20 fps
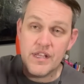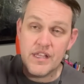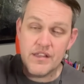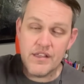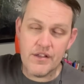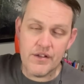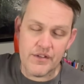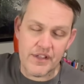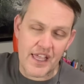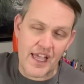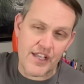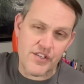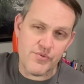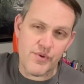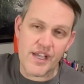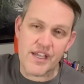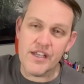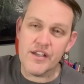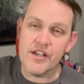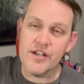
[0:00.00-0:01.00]
and you know catch
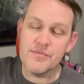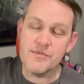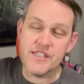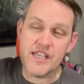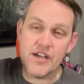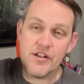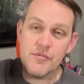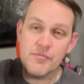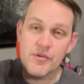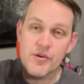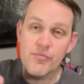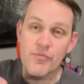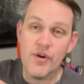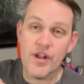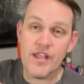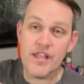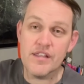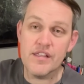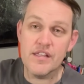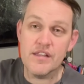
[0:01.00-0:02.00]
wagon comes down a
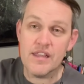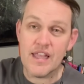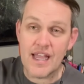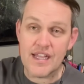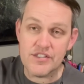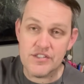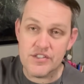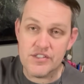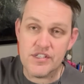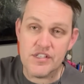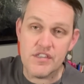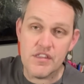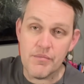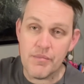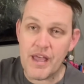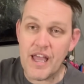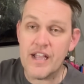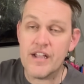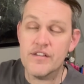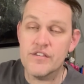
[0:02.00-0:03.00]
boomerang and then latches into the
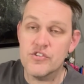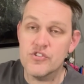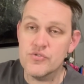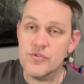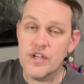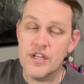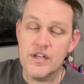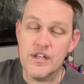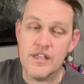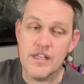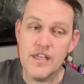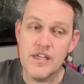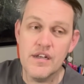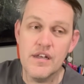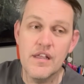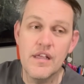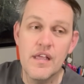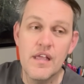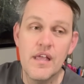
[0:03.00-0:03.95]
back of the train again